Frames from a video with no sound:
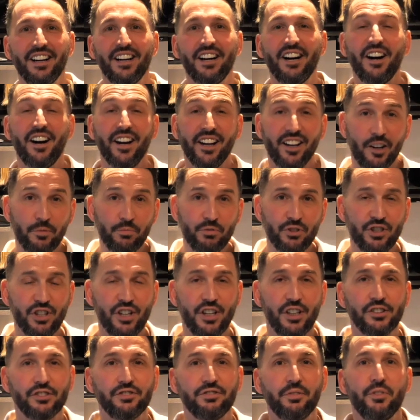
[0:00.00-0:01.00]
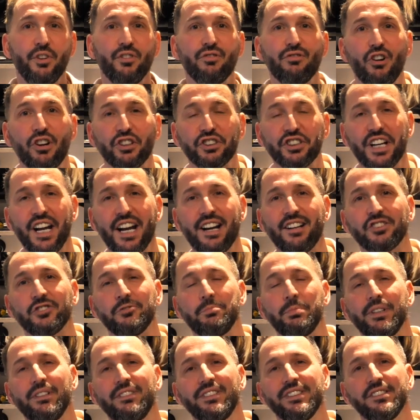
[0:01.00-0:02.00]
Hi, I'm Charles from the Roche Hair
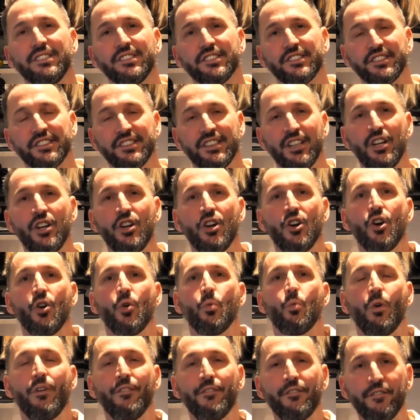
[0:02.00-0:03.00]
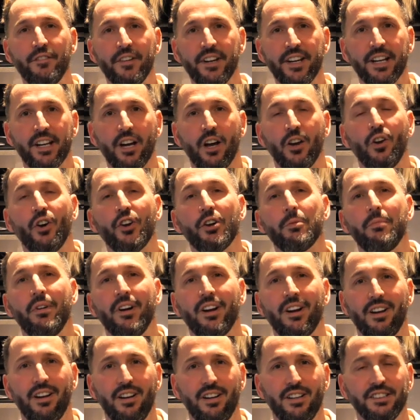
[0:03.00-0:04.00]
Experience. One thing a lot of my
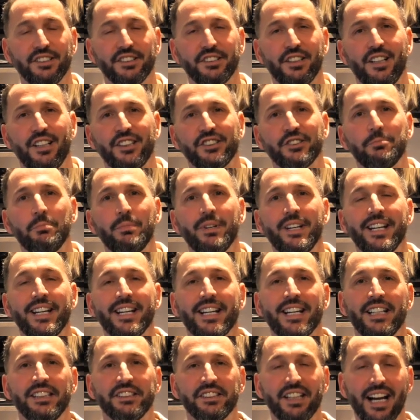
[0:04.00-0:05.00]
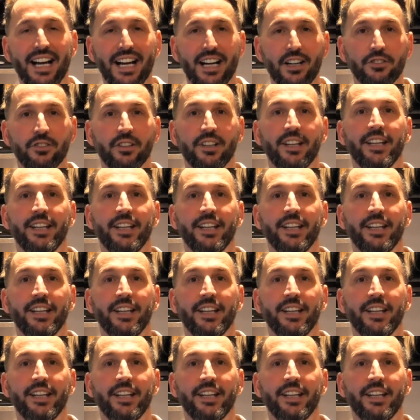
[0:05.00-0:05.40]
clients ask me is how do